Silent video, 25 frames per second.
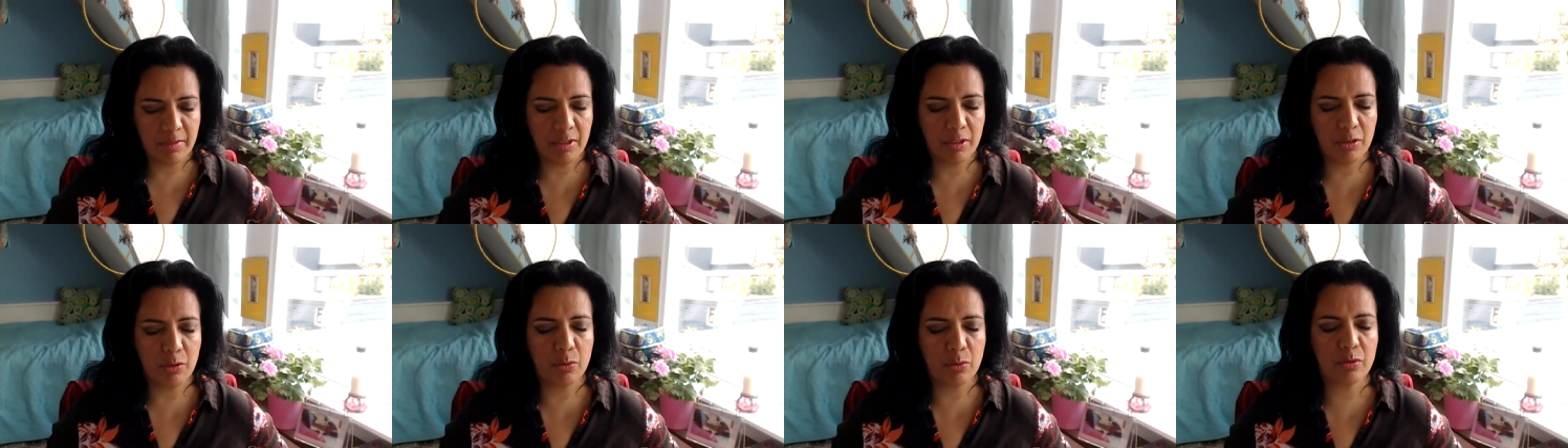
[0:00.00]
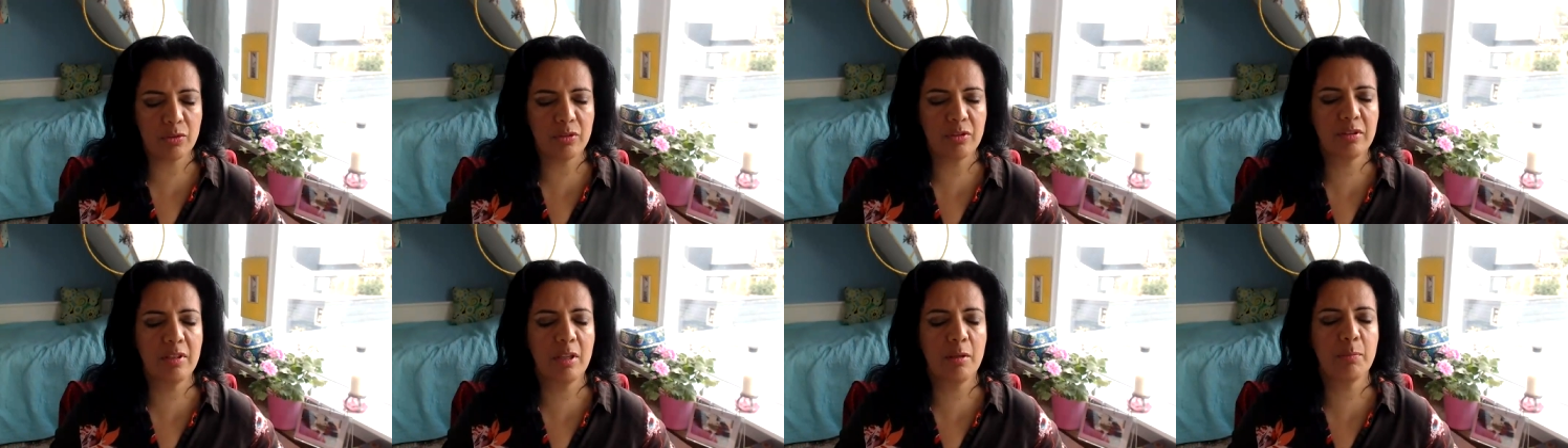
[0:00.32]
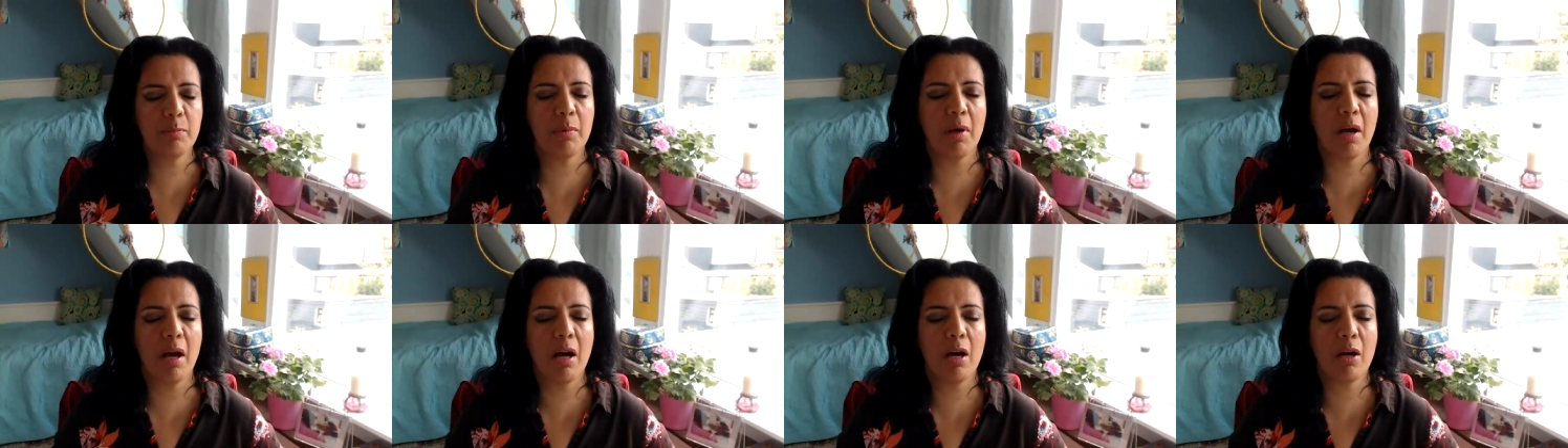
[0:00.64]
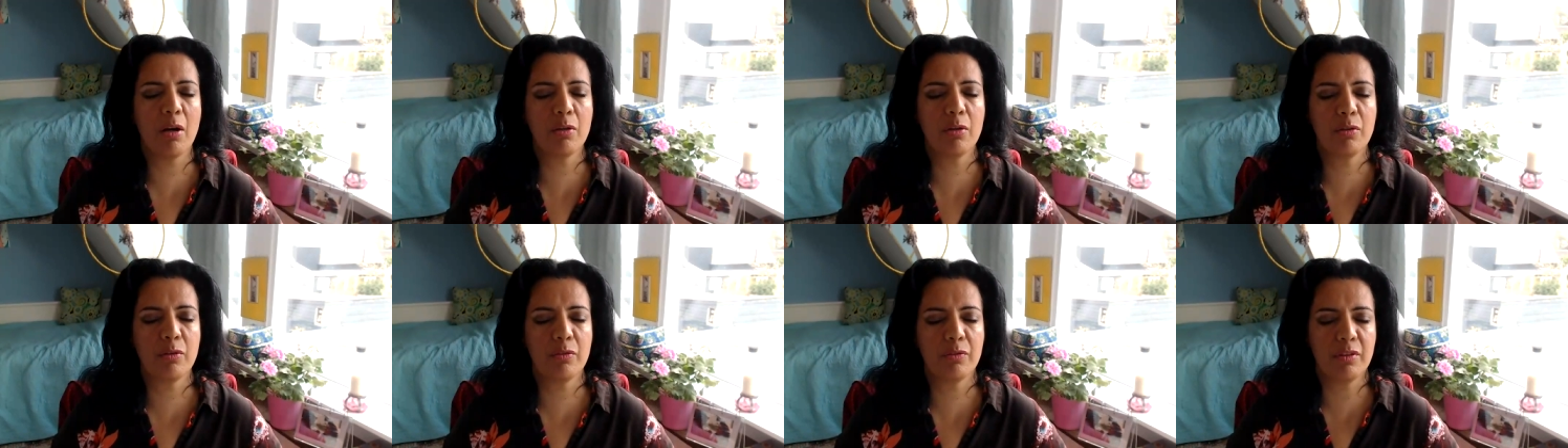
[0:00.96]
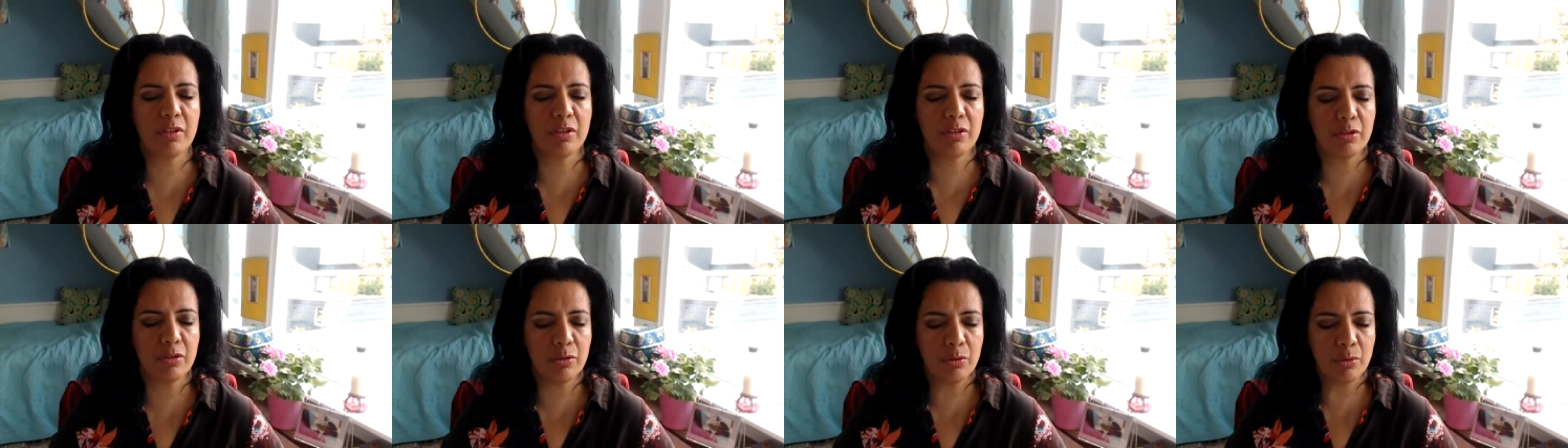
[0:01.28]
And you step out of
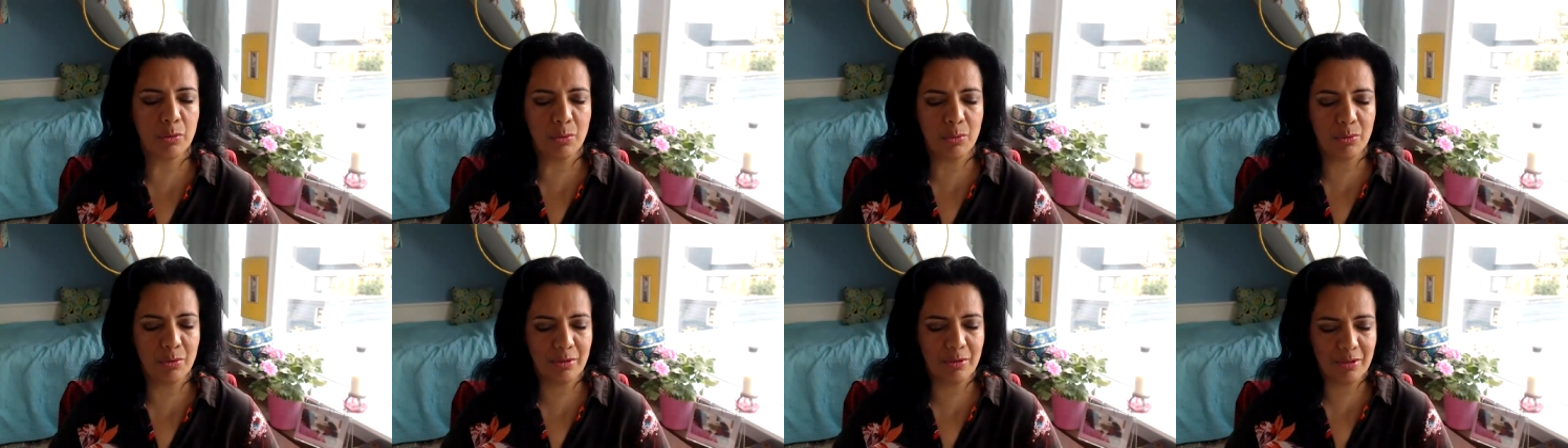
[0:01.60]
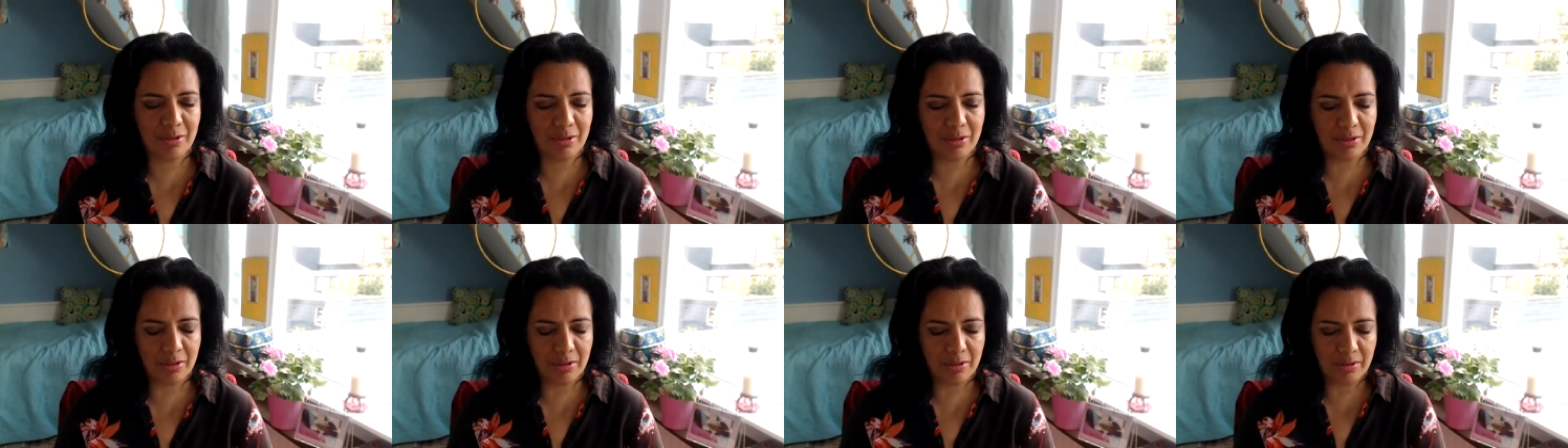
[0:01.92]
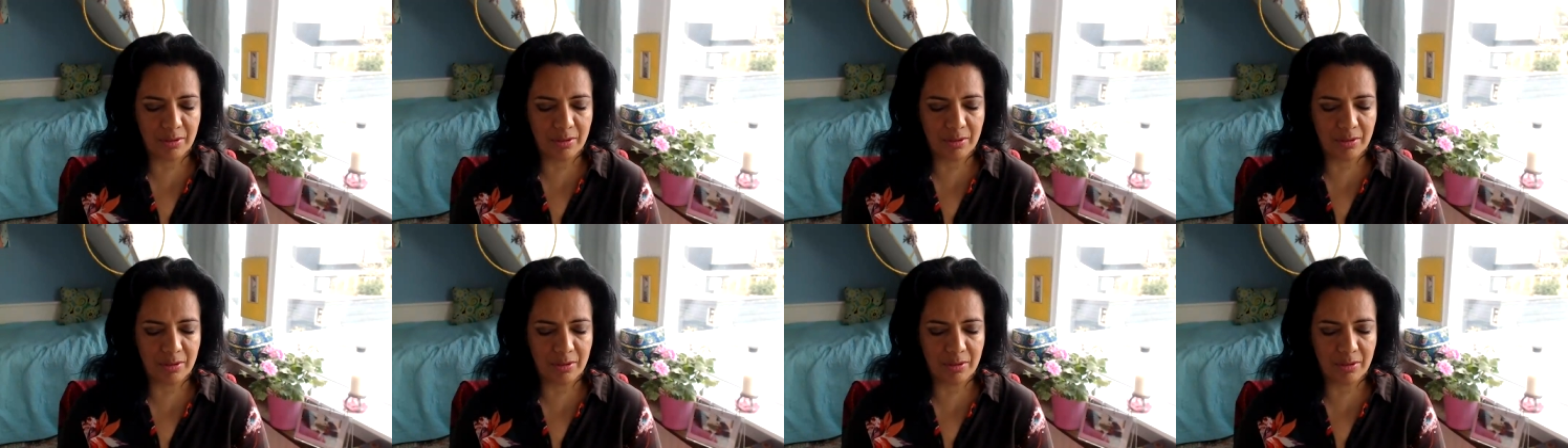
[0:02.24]
the suit,